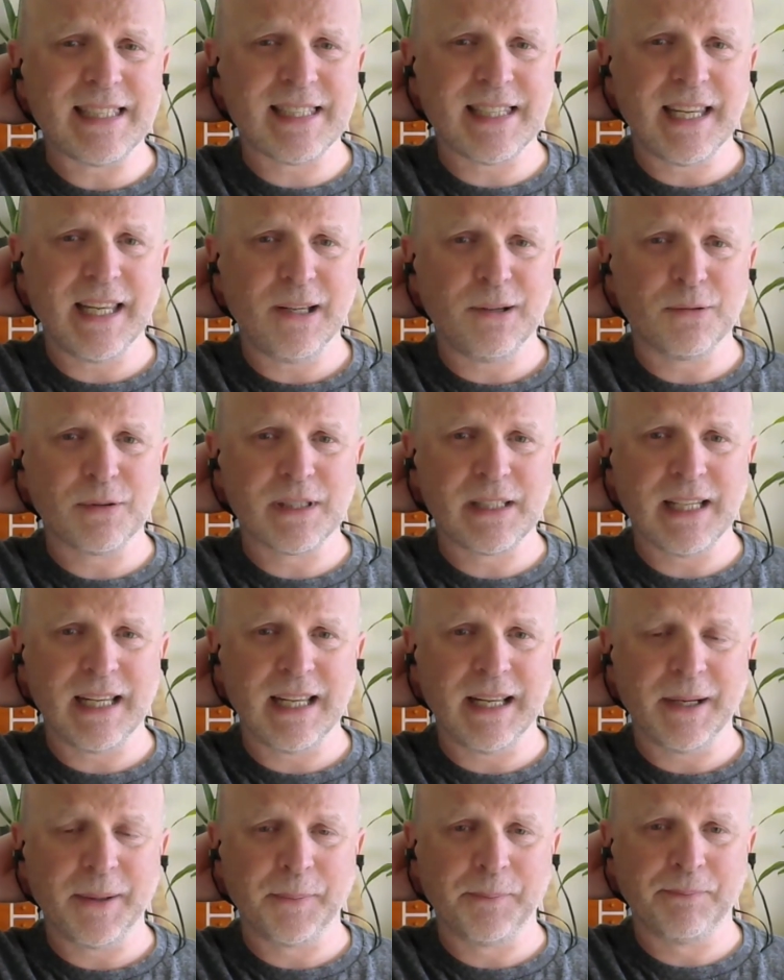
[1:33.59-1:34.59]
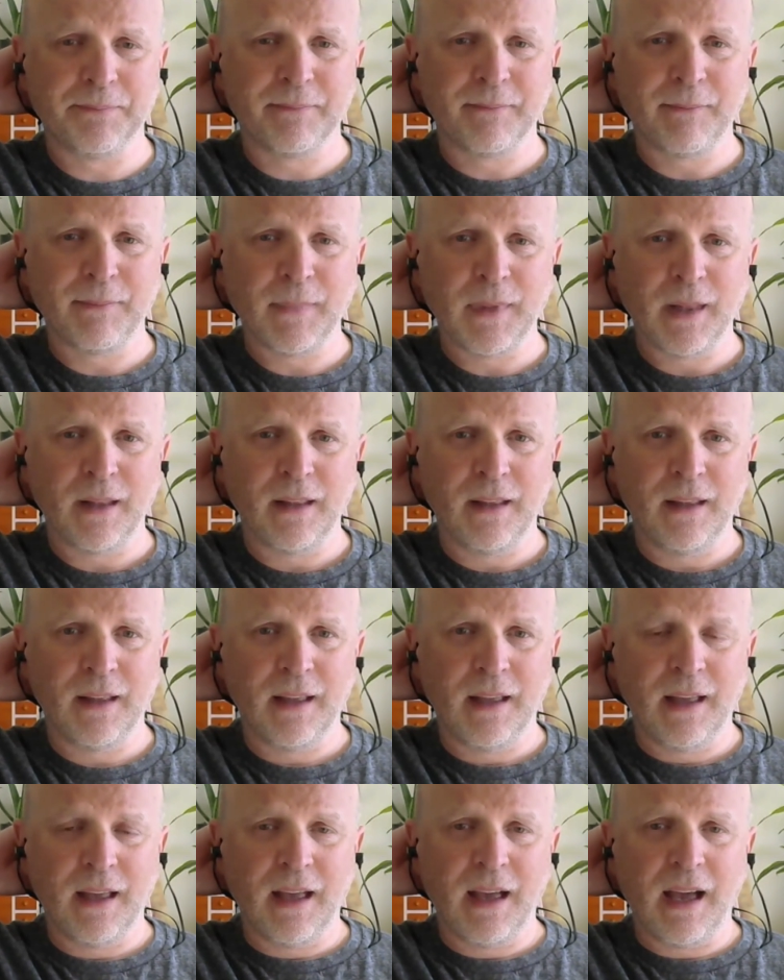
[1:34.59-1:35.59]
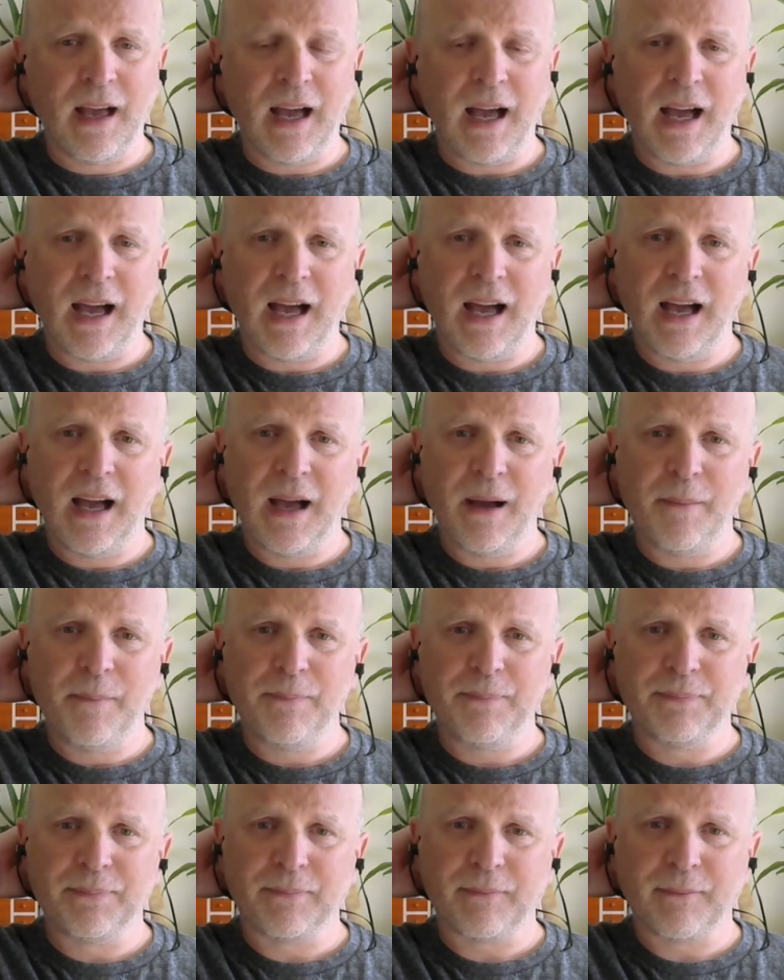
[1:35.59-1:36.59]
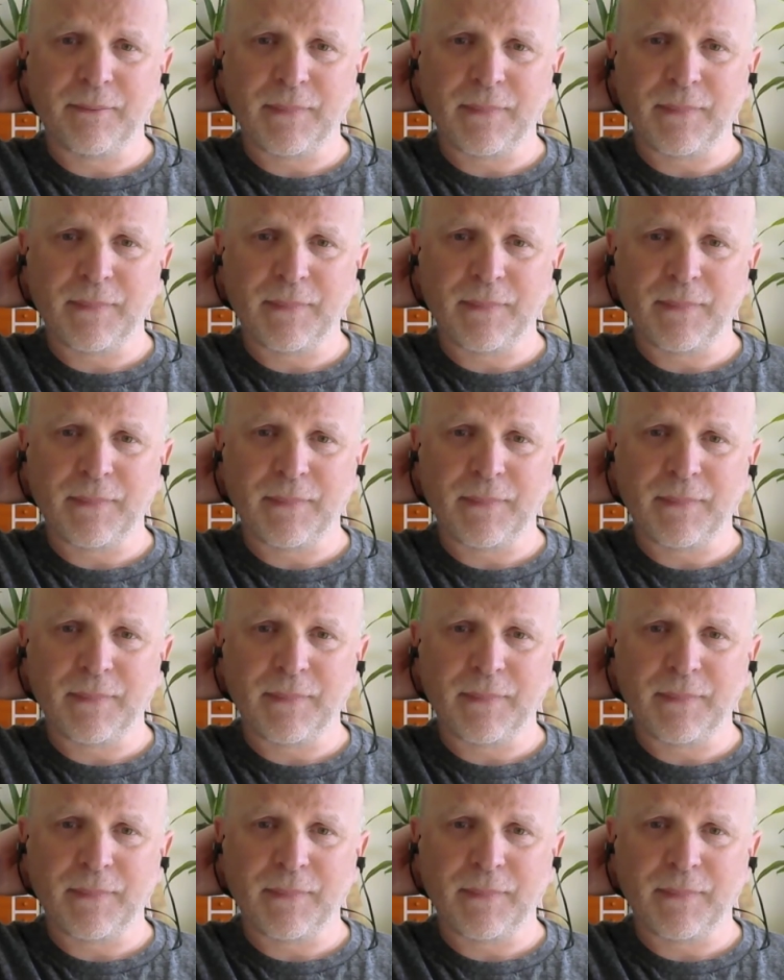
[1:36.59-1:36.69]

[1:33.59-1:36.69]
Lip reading: tilting and